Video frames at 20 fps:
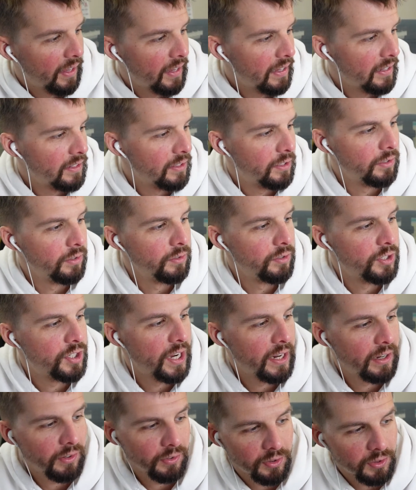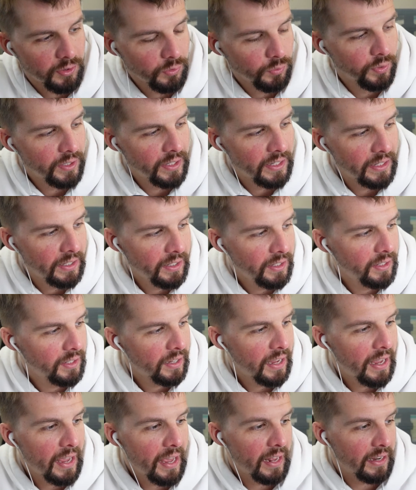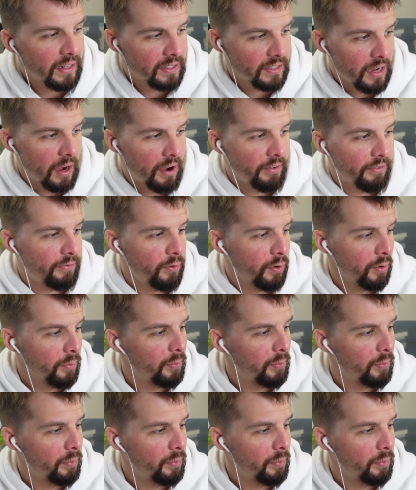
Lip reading: into channel 3, and it's got 4